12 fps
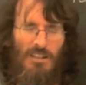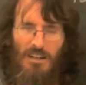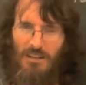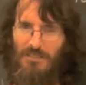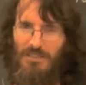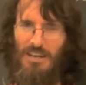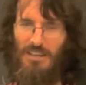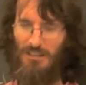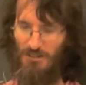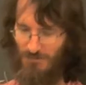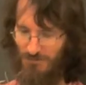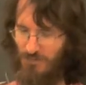And
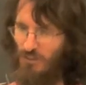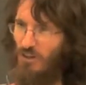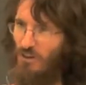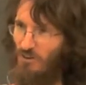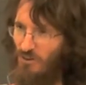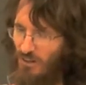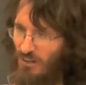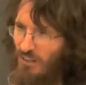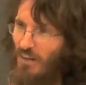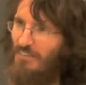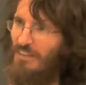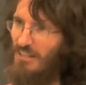then you flow
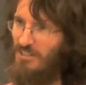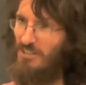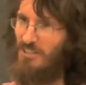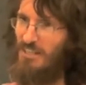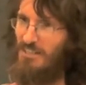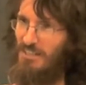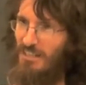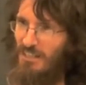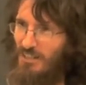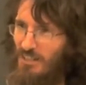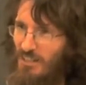along that geodesic